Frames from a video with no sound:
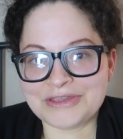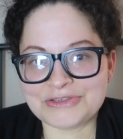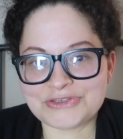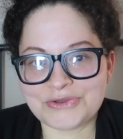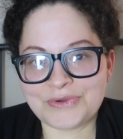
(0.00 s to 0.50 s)

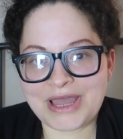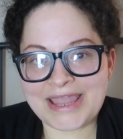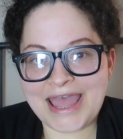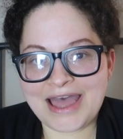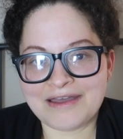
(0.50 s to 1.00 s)
So I
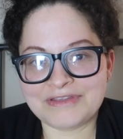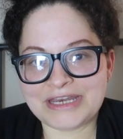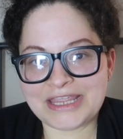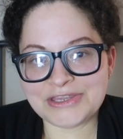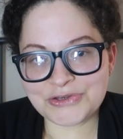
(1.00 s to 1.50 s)
have an
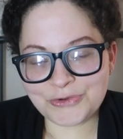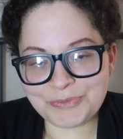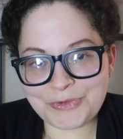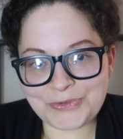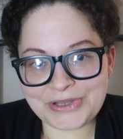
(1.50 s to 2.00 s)

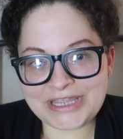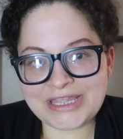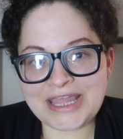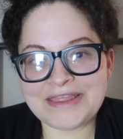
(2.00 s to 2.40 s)
8-year-old boy,